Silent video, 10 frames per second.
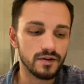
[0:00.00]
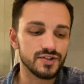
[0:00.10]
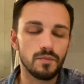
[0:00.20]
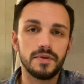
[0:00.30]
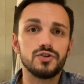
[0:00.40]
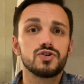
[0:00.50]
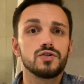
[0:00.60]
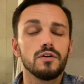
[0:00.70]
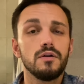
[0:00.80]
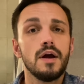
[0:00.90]
So be
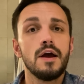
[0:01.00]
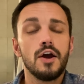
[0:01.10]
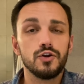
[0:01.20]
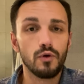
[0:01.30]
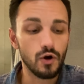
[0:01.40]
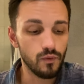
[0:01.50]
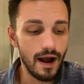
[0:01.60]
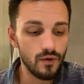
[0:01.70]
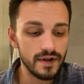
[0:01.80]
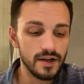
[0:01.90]
sure you're
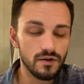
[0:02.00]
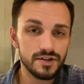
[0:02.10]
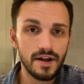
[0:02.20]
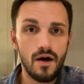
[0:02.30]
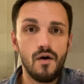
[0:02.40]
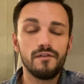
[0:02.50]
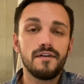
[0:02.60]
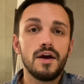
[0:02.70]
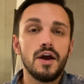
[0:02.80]
grounding yourself,